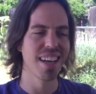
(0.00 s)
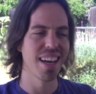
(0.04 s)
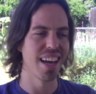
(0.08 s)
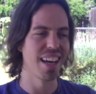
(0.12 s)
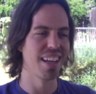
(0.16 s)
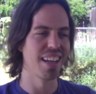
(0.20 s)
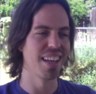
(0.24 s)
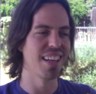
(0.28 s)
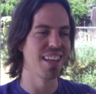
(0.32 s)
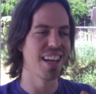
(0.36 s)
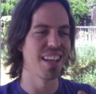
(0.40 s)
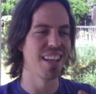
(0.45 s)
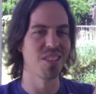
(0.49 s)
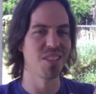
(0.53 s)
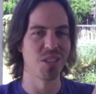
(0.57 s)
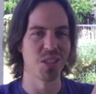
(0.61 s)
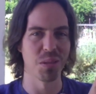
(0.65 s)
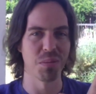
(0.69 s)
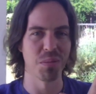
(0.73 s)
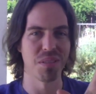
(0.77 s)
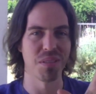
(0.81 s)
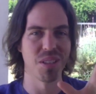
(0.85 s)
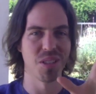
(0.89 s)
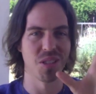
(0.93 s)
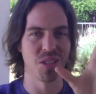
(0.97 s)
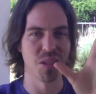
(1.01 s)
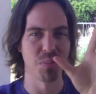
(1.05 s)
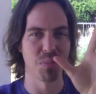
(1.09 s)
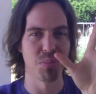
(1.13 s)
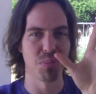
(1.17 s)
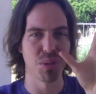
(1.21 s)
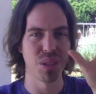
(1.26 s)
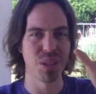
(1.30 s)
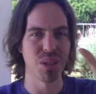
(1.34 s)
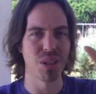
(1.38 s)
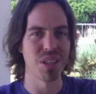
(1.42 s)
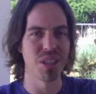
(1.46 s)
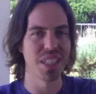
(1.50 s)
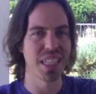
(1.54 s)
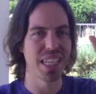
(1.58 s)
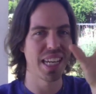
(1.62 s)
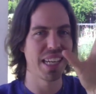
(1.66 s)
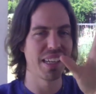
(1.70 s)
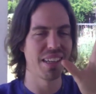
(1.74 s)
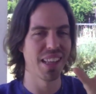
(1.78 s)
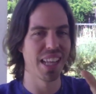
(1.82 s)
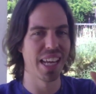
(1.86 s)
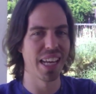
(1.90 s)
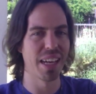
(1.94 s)
And there's a
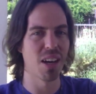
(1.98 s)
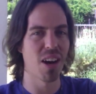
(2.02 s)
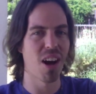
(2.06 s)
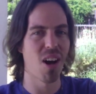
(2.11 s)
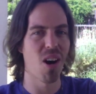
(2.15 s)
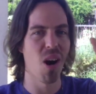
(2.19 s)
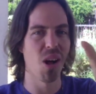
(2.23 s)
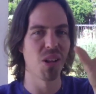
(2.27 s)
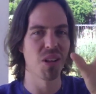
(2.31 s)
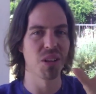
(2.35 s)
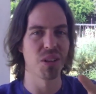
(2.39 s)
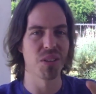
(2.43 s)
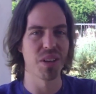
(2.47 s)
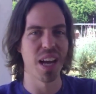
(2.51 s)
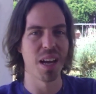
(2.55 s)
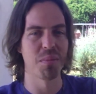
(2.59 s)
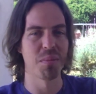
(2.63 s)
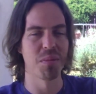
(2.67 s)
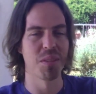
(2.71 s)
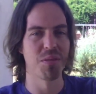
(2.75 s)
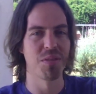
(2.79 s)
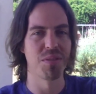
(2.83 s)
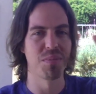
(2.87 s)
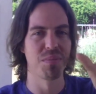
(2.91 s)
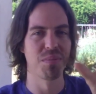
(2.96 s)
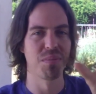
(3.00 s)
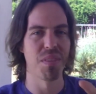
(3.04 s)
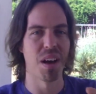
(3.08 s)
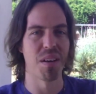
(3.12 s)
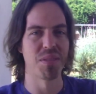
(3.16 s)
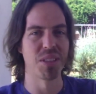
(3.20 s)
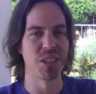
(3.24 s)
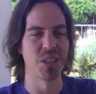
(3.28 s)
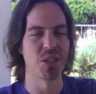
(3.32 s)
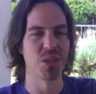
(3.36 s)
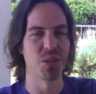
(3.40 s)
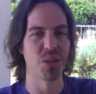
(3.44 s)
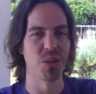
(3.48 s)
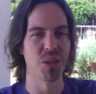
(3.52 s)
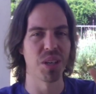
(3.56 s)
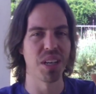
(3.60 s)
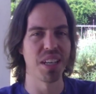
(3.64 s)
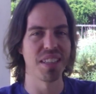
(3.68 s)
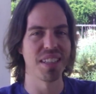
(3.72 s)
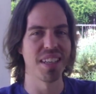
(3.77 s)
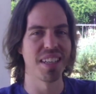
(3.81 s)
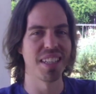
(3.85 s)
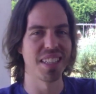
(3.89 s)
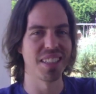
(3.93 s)
preordained like hologram of a
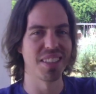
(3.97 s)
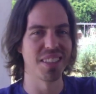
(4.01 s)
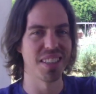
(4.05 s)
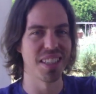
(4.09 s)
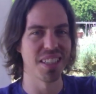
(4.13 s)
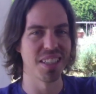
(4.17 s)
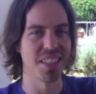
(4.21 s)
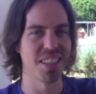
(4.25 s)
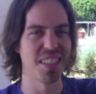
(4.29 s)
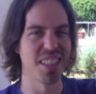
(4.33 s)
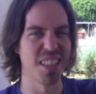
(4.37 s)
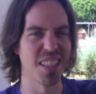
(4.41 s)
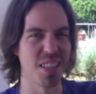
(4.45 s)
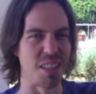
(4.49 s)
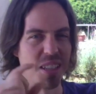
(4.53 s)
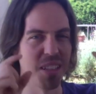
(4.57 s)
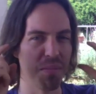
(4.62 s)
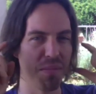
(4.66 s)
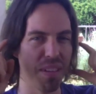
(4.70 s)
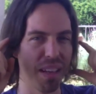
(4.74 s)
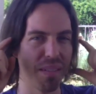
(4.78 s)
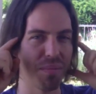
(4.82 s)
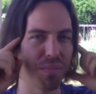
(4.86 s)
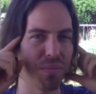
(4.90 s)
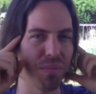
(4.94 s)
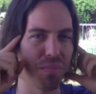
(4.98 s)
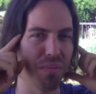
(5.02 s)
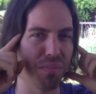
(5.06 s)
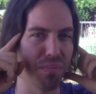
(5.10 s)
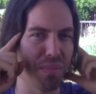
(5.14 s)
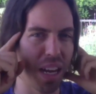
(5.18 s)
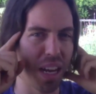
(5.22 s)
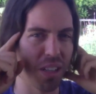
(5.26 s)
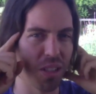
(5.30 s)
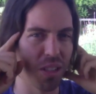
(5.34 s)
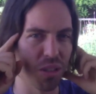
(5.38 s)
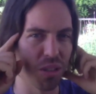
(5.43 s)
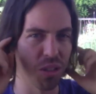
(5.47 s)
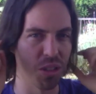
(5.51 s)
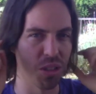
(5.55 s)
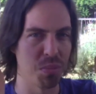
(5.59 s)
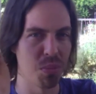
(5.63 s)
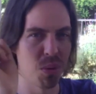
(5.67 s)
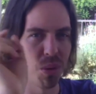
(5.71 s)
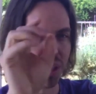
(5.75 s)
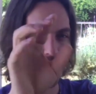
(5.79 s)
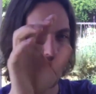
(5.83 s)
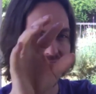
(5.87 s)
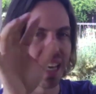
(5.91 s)
story that exists that the majors are
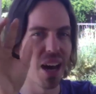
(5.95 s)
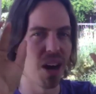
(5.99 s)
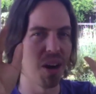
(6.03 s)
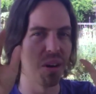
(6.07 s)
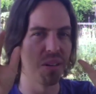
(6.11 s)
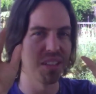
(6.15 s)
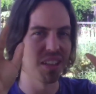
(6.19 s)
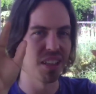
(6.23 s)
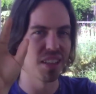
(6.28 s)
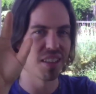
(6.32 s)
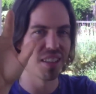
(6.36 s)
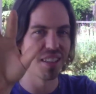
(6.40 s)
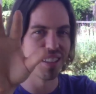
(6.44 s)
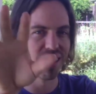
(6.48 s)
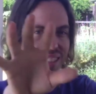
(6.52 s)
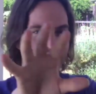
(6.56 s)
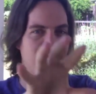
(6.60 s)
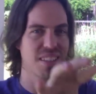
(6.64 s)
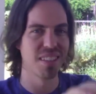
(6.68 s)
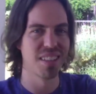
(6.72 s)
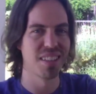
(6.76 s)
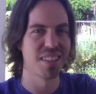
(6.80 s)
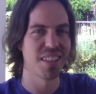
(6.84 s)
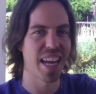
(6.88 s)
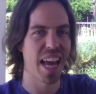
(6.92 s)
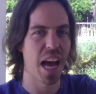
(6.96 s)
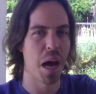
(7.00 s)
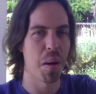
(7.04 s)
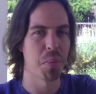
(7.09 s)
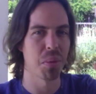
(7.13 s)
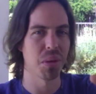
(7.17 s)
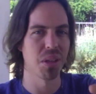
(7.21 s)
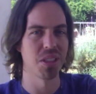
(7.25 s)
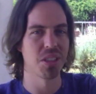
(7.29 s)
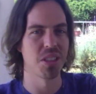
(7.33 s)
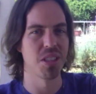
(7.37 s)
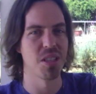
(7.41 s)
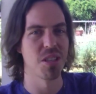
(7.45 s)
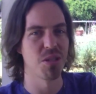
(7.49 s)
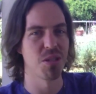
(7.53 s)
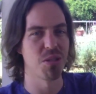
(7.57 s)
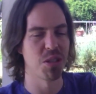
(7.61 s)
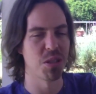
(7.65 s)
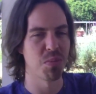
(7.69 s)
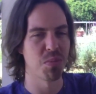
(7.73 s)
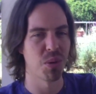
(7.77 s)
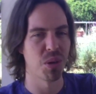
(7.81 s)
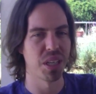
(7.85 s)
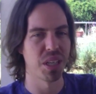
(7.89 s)
putting out, that the capitalist
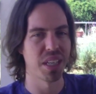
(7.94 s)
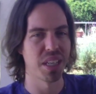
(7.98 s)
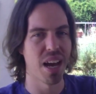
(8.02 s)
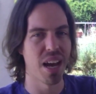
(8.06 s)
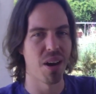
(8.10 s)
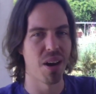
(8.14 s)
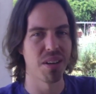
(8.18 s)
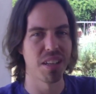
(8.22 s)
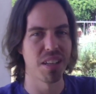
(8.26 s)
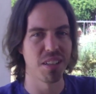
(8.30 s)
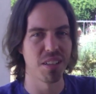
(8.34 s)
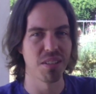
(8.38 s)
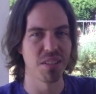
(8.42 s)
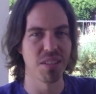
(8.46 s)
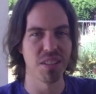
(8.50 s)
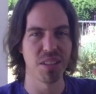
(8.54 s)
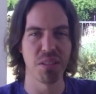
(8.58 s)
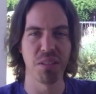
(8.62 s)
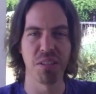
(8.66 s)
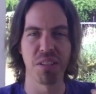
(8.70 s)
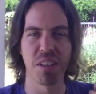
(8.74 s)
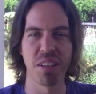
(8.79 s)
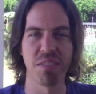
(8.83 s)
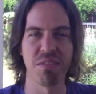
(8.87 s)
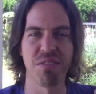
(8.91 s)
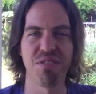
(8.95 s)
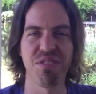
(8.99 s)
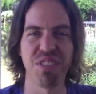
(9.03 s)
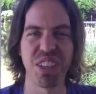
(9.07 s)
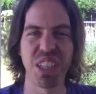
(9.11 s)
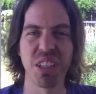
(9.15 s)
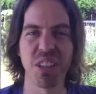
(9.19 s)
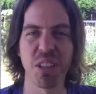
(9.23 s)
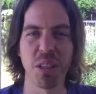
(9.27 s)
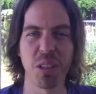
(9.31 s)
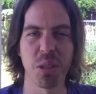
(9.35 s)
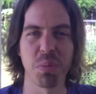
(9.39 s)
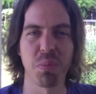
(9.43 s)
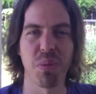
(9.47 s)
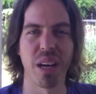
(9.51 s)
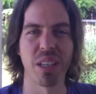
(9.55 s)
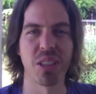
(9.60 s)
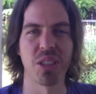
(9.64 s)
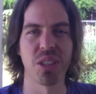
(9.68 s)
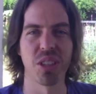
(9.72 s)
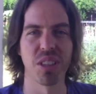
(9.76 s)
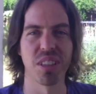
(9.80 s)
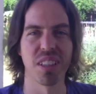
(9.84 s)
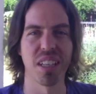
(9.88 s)
industry is putting out. And you can feel this
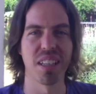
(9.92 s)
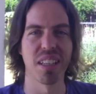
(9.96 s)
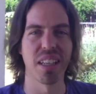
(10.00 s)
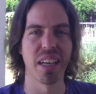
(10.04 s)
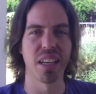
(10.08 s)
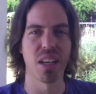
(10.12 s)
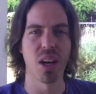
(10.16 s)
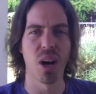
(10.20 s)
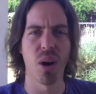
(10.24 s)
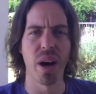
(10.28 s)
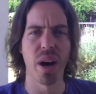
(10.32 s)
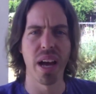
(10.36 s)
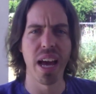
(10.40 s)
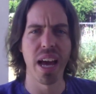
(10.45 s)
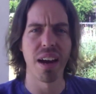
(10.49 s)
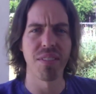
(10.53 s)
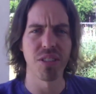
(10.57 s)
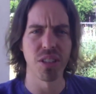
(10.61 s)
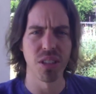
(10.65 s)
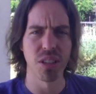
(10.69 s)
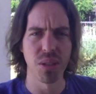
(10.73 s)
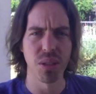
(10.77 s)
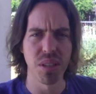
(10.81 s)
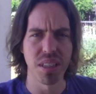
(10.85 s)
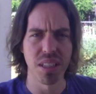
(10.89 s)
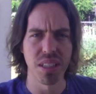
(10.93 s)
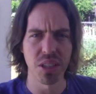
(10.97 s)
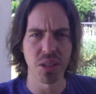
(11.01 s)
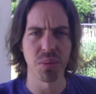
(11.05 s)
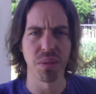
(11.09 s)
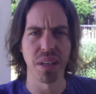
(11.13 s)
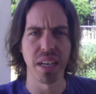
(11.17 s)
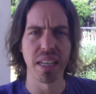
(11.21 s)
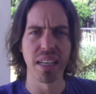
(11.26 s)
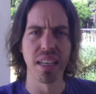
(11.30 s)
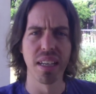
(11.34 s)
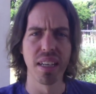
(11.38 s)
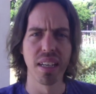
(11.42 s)
pressure that like, oh, I have to do it this way,